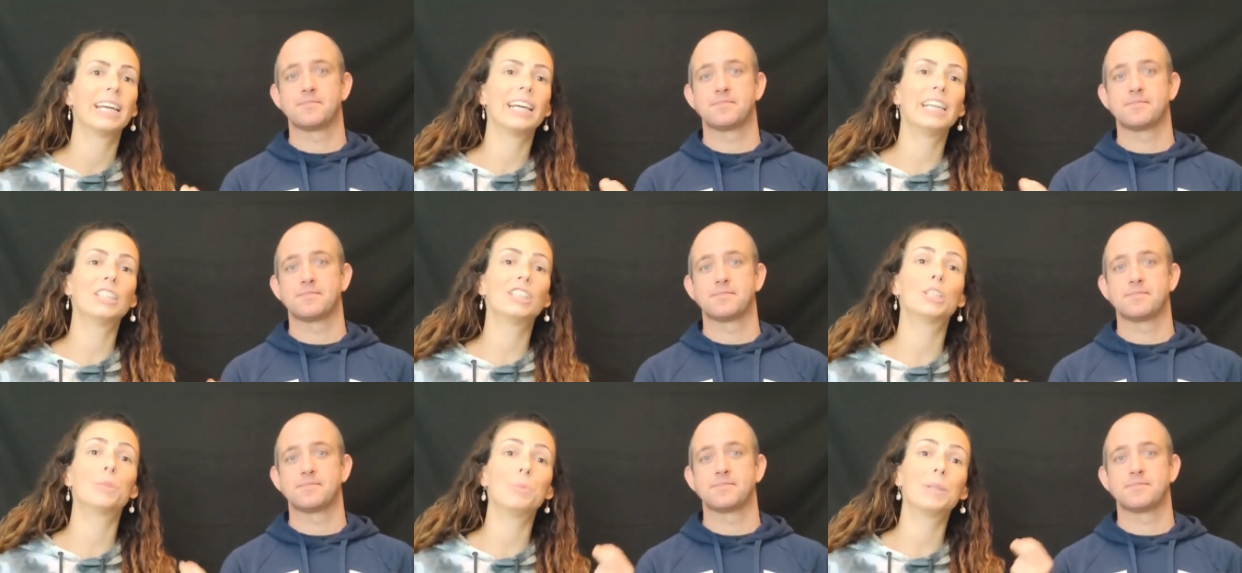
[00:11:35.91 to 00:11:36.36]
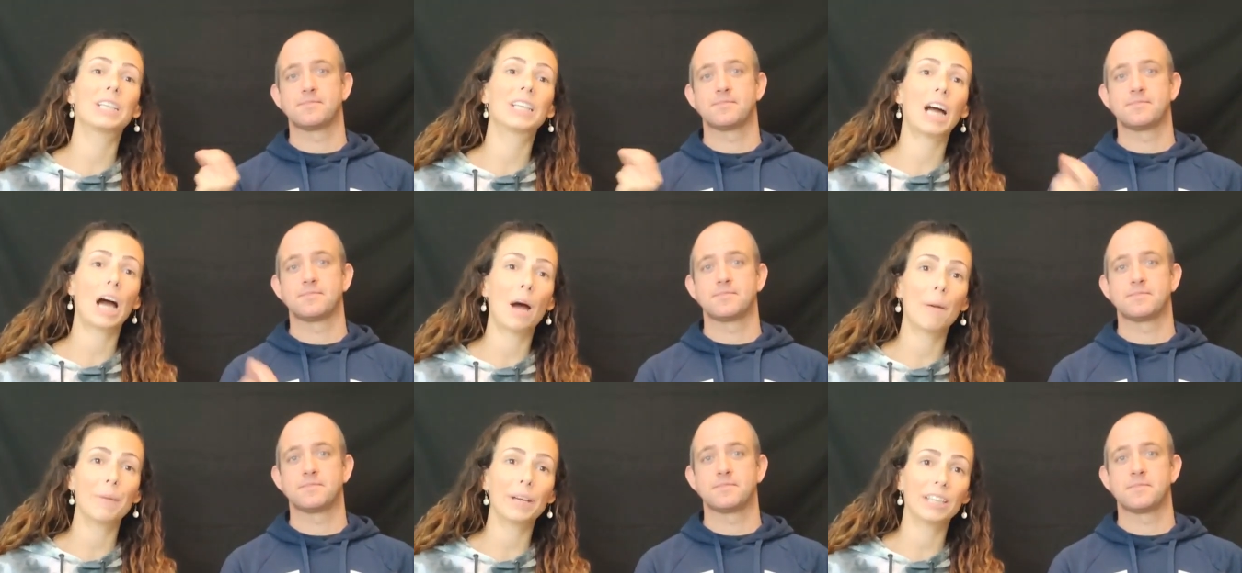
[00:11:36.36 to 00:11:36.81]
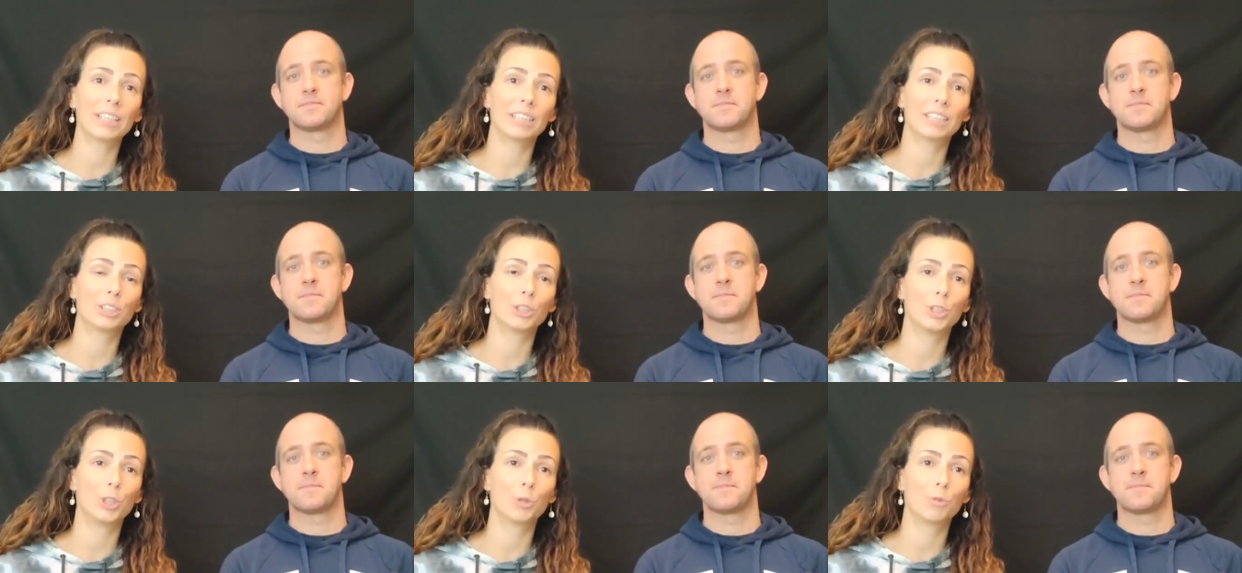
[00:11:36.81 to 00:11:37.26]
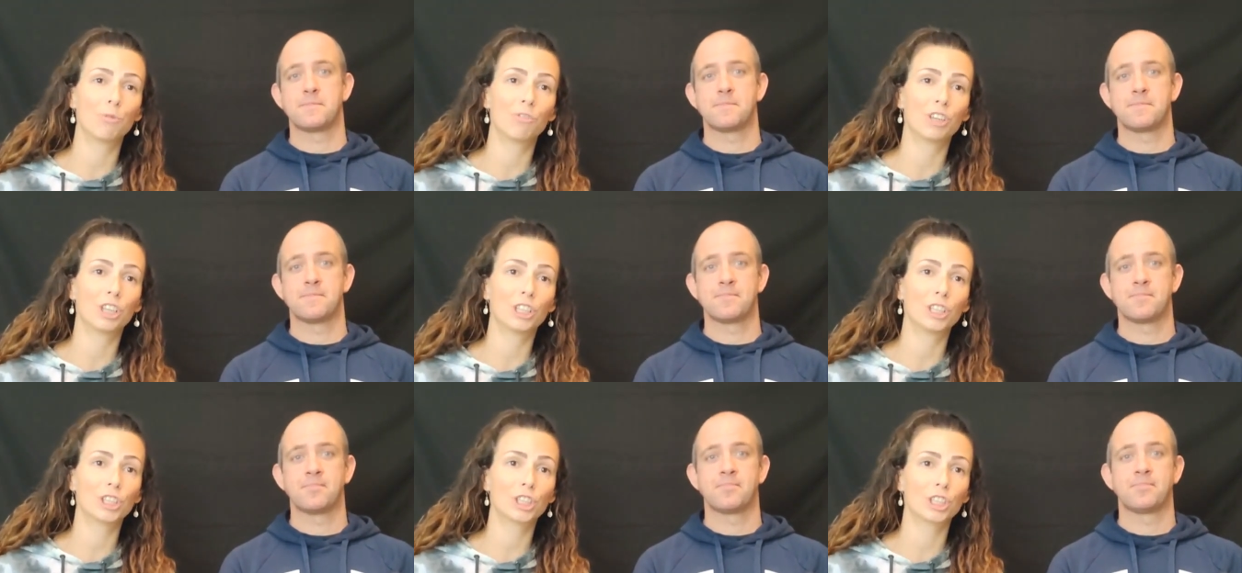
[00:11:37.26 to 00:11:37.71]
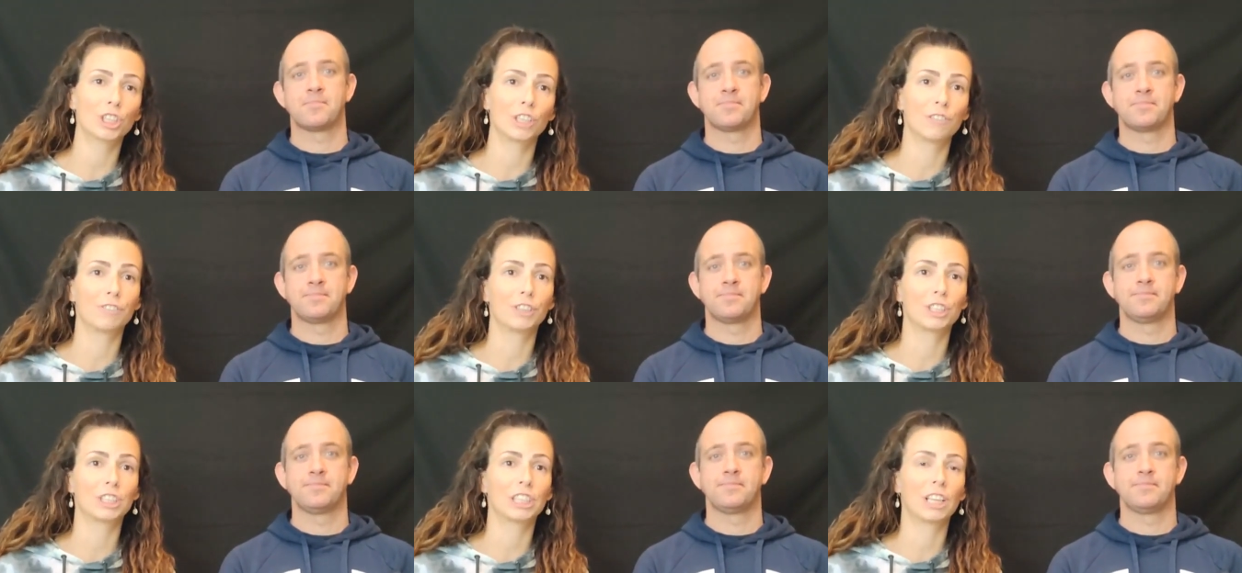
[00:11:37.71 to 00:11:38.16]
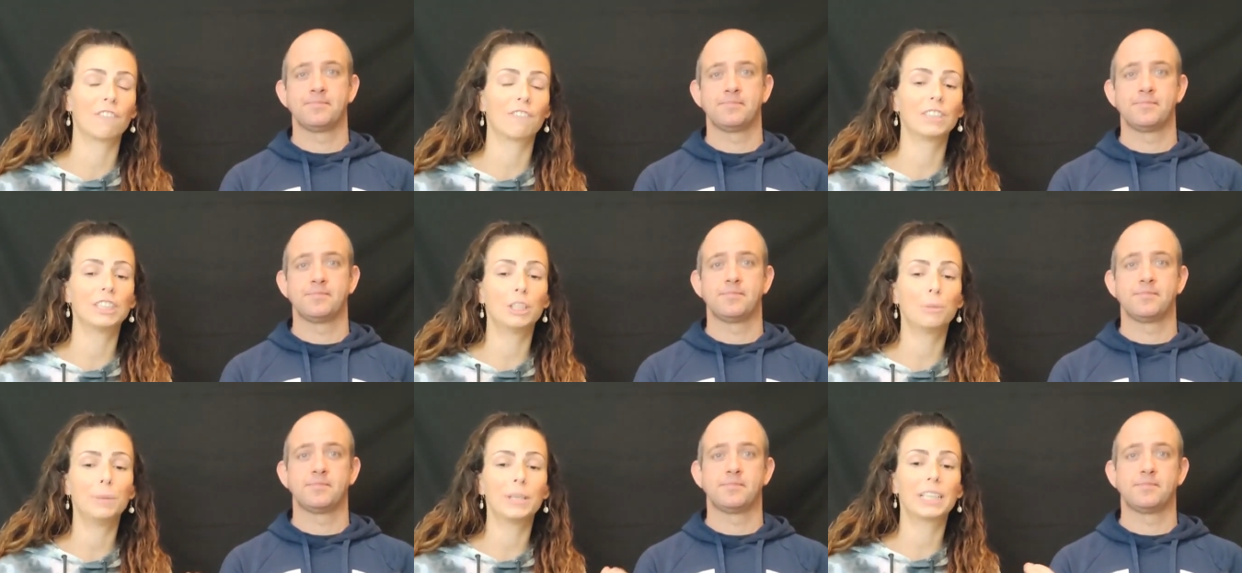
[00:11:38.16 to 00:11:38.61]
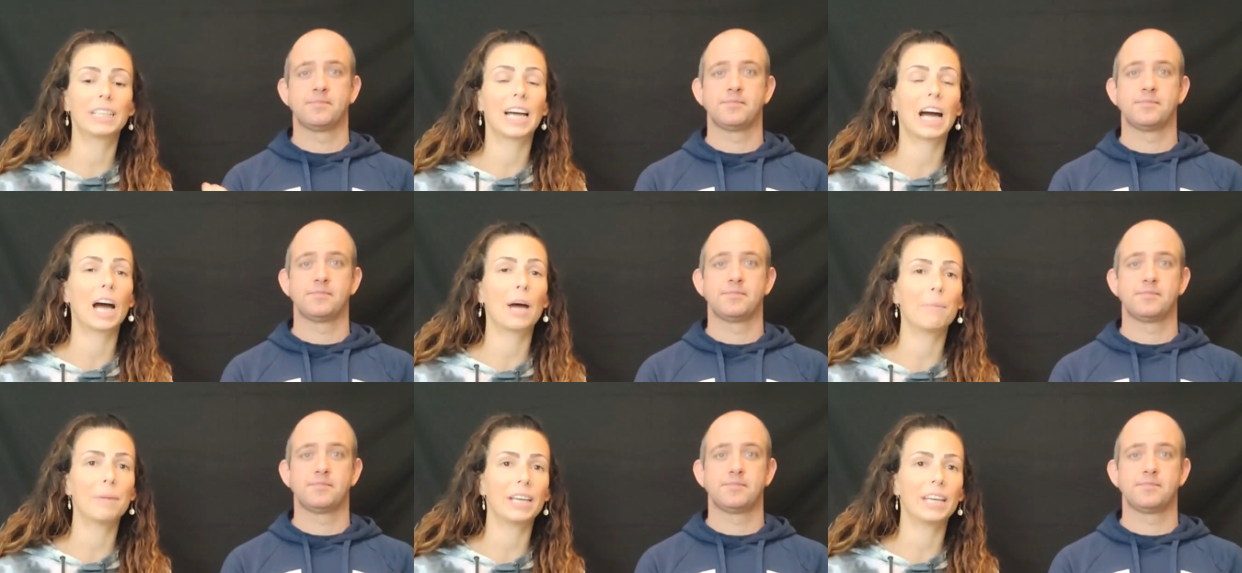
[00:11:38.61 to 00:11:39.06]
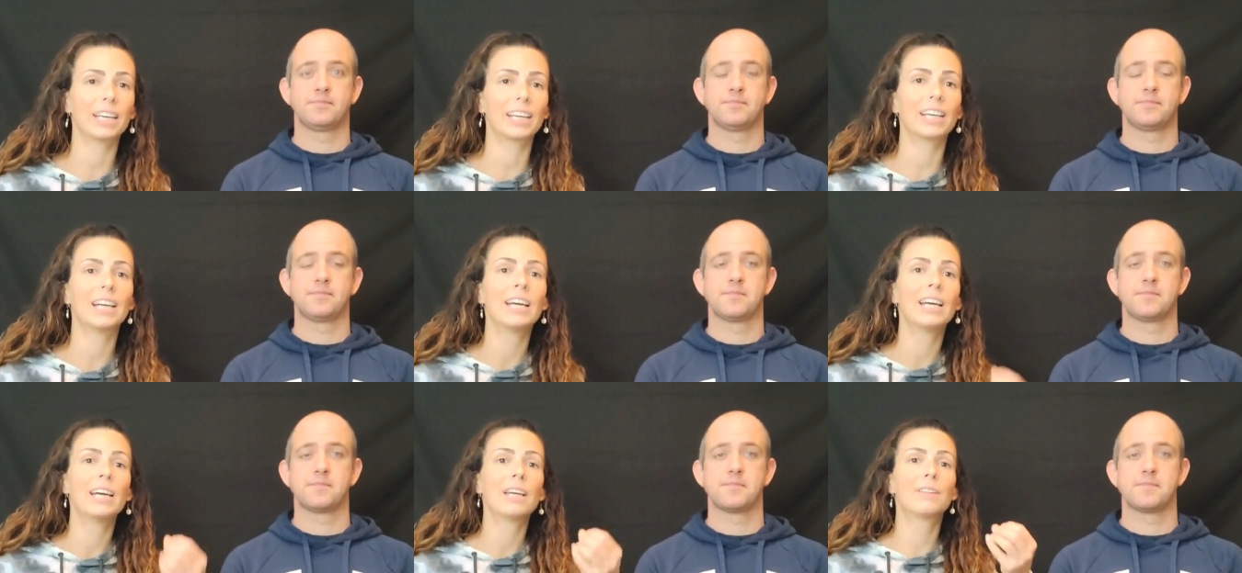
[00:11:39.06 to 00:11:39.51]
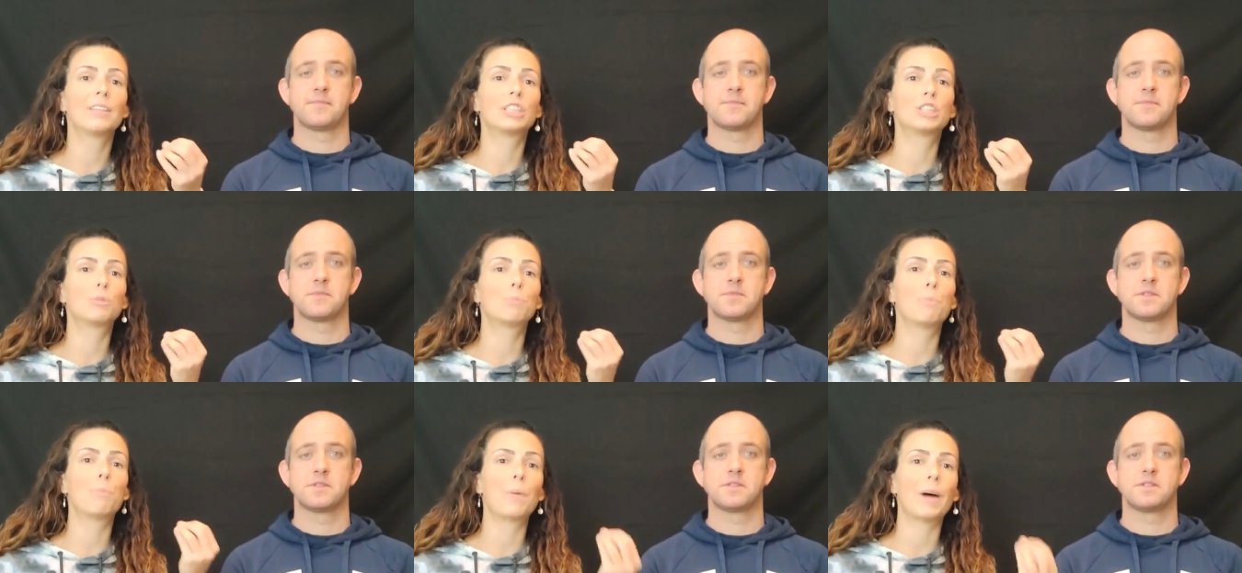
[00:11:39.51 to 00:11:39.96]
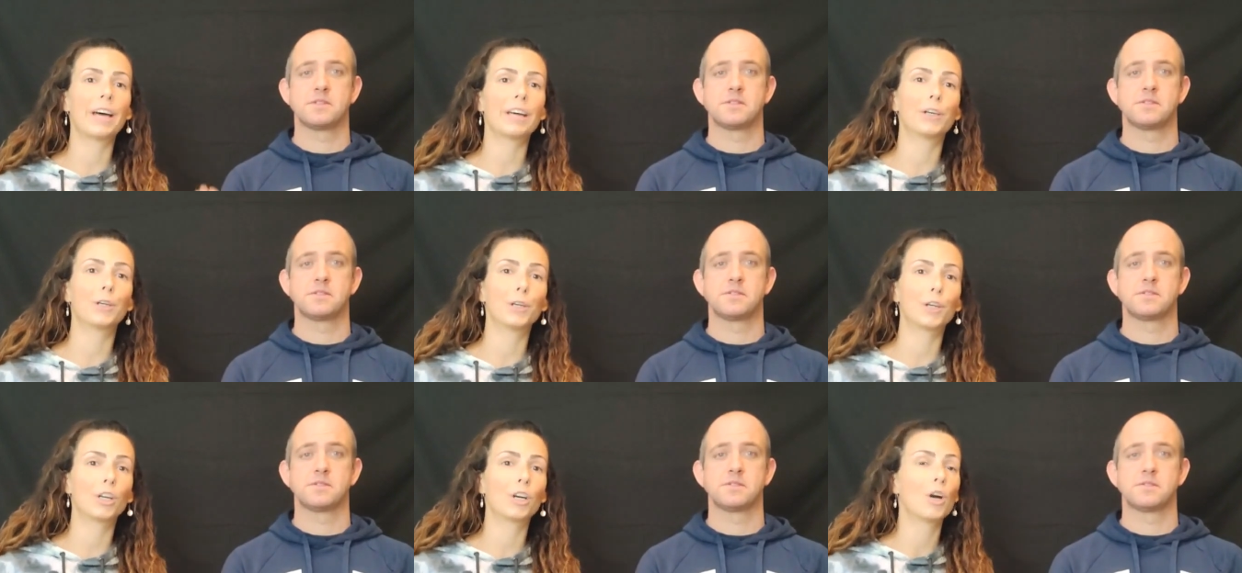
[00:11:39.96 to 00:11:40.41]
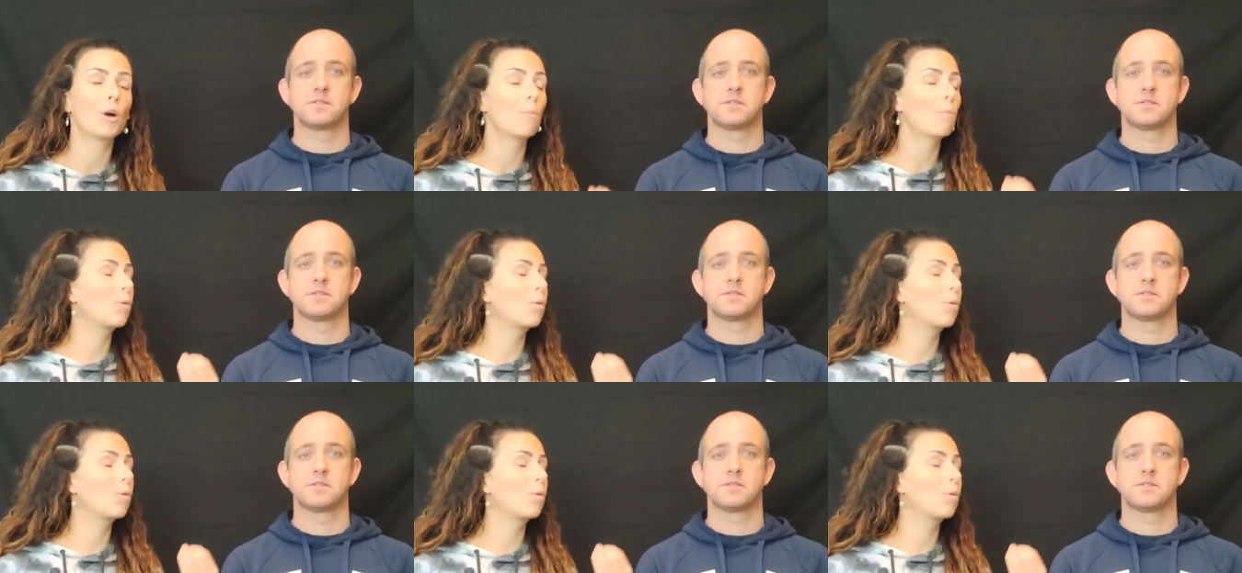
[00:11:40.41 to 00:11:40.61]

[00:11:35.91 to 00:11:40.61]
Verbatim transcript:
Speaker 1: into becoming this new version of yourself, into becoming this better,